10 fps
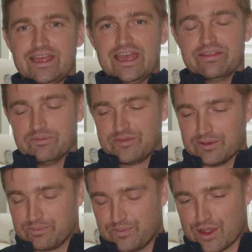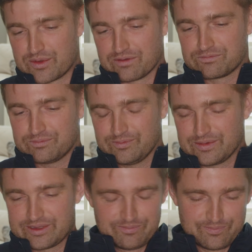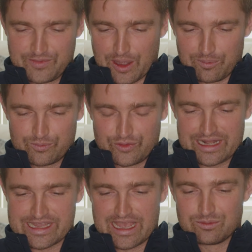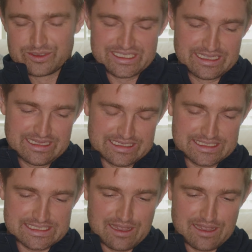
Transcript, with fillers: And the, the moment of you know, reality I had was that this,